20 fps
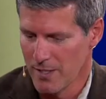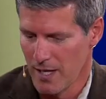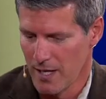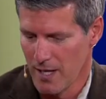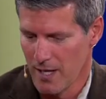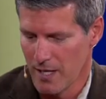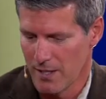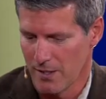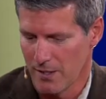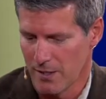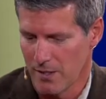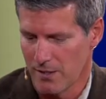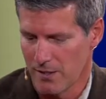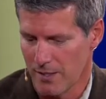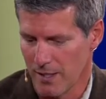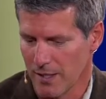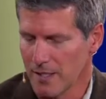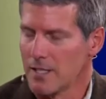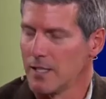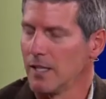uh,
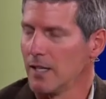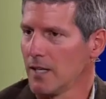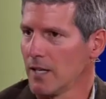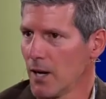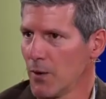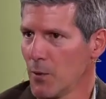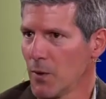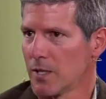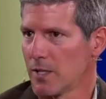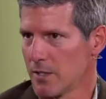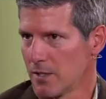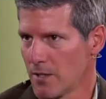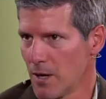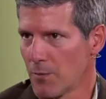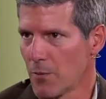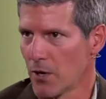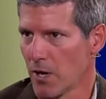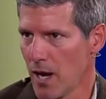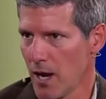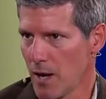16, I went to
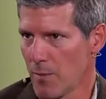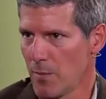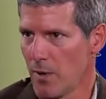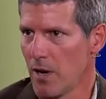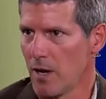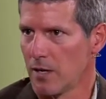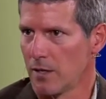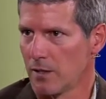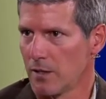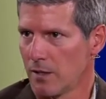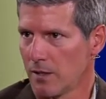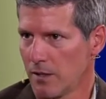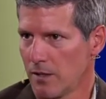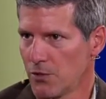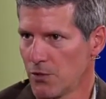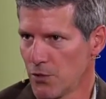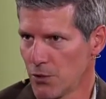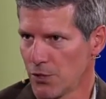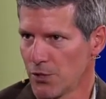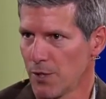summer camp on
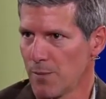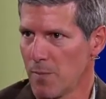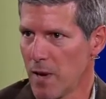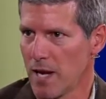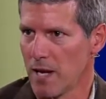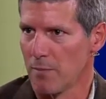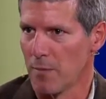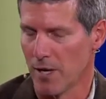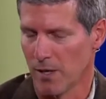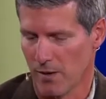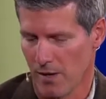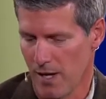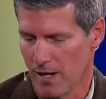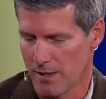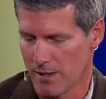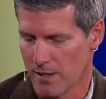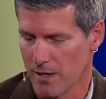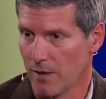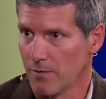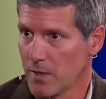Georgian Bay, but
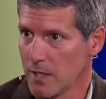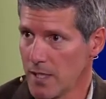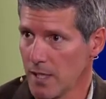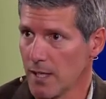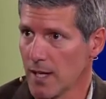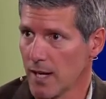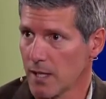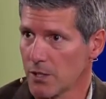at 17, I